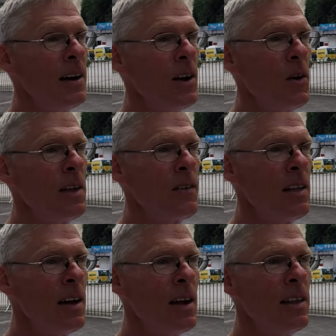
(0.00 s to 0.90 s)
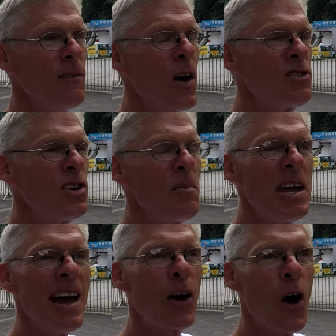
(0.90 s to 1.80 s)
you know, they've got
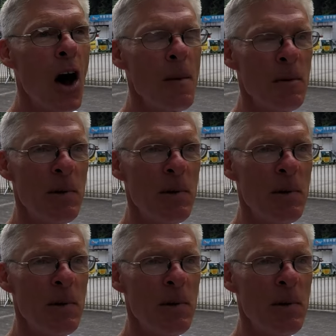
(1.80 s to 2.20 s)
something in common